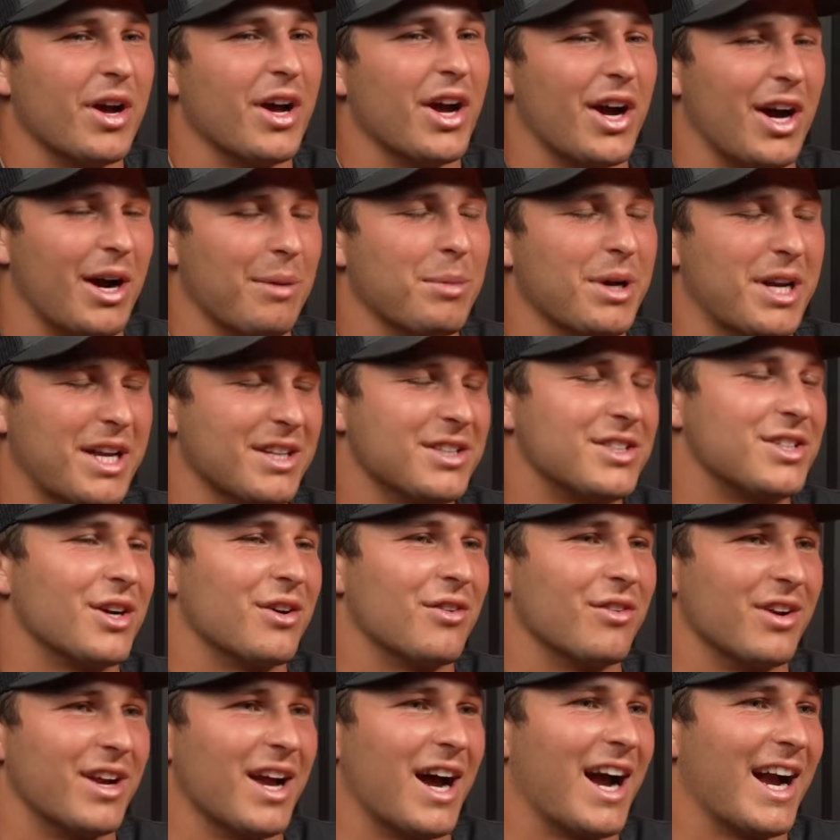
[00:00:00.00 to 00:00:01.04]
I'm a
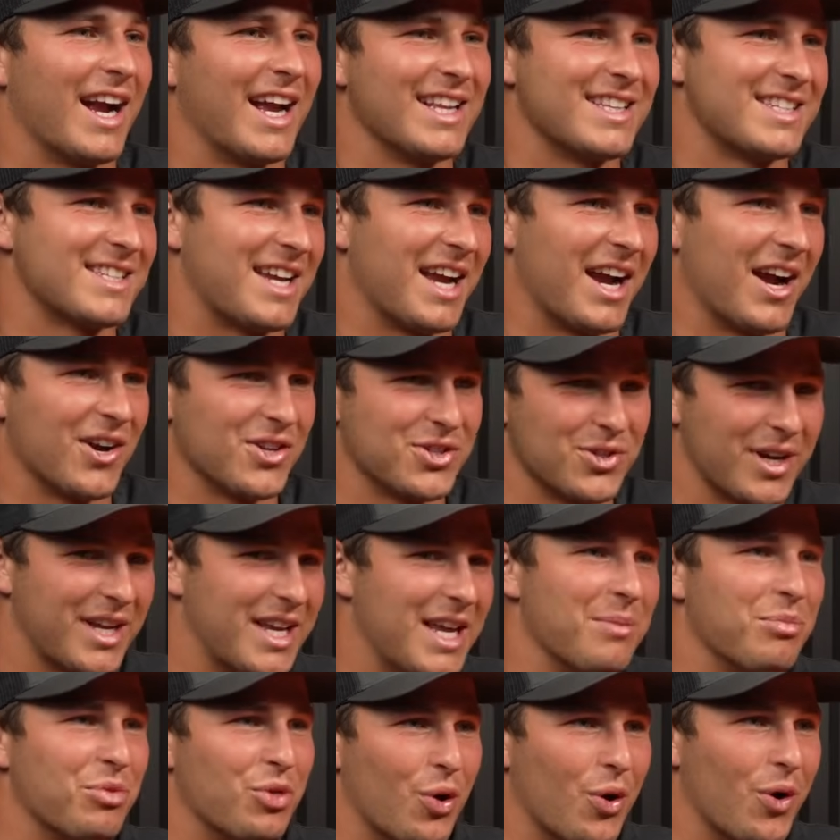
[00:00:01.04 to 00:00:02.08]
conservative guy. I get scared, so I
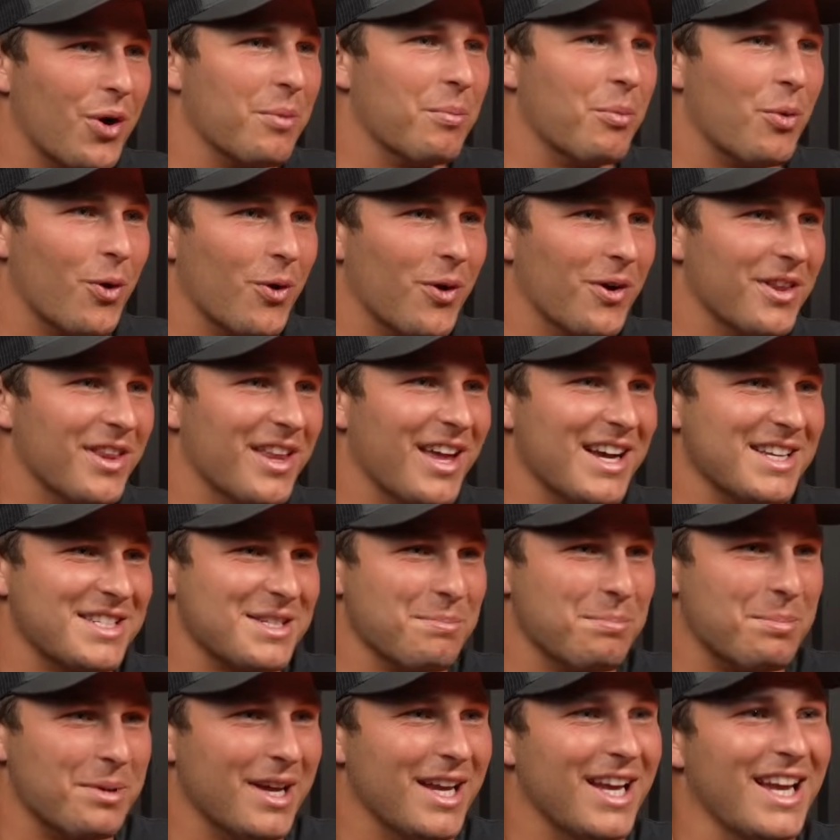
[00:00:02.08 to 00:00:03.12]
keep throwing more into the
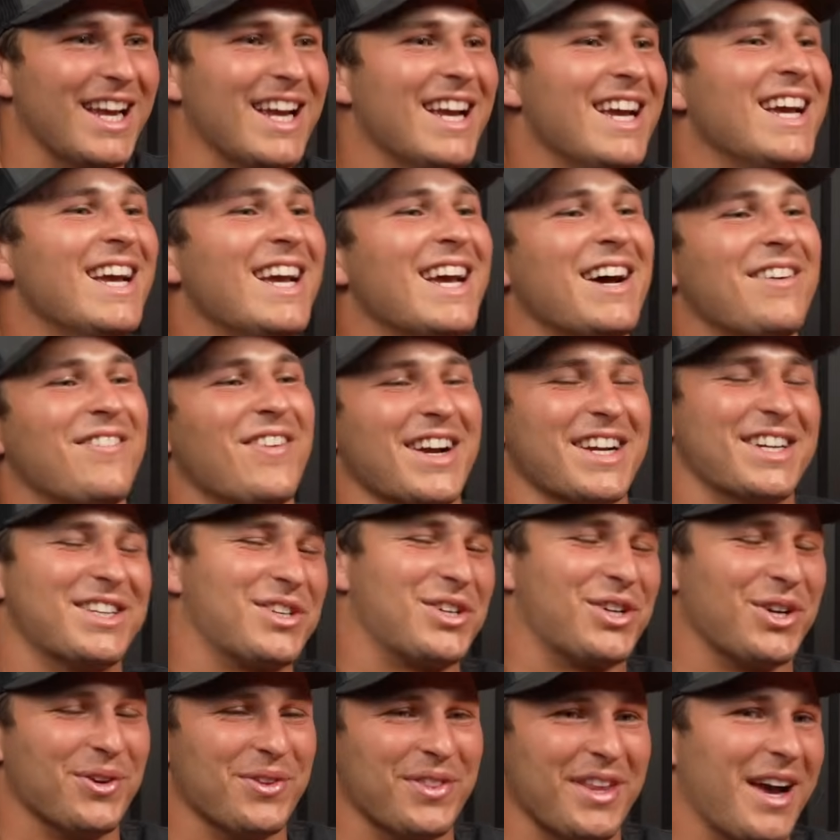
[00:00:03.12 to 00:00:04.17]
S&P. I'm like,
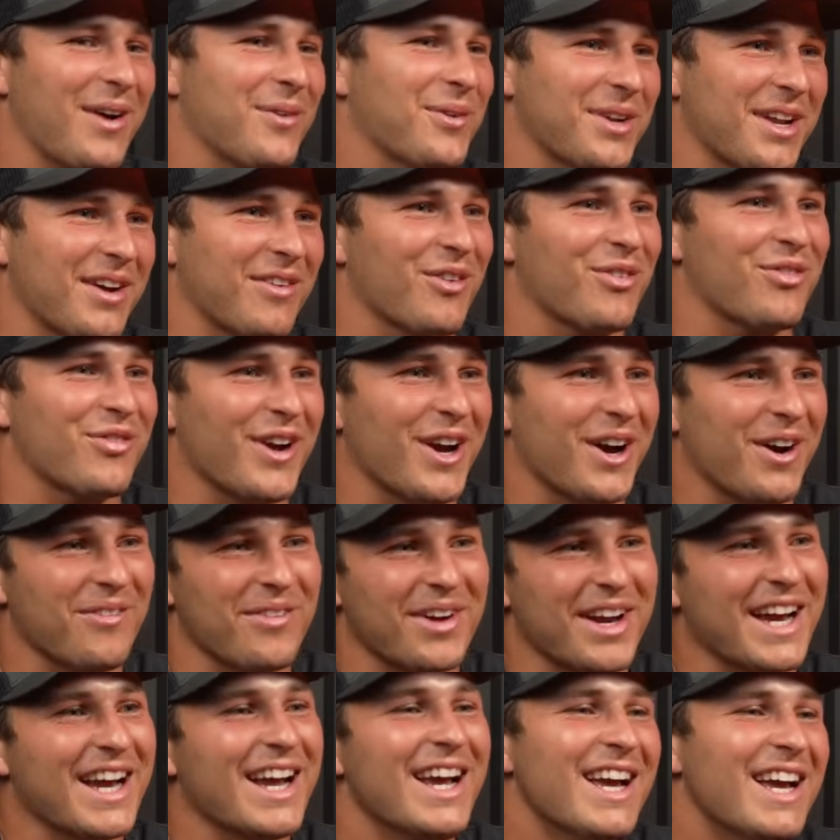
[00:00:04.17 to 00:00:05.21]
shoot, that will never fail
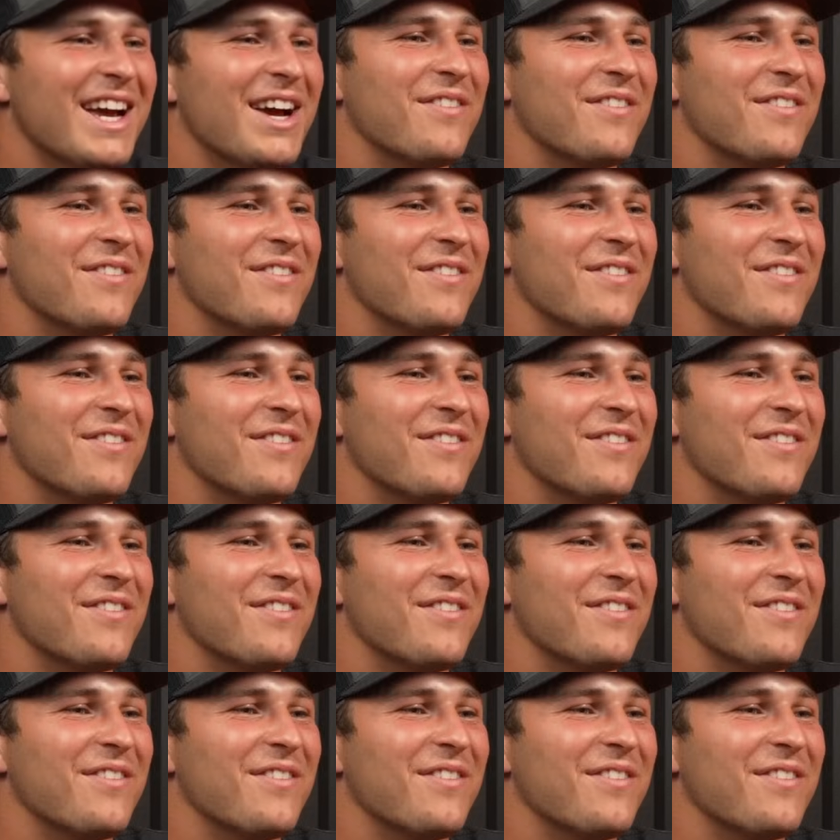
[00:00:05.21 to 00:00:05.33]
me.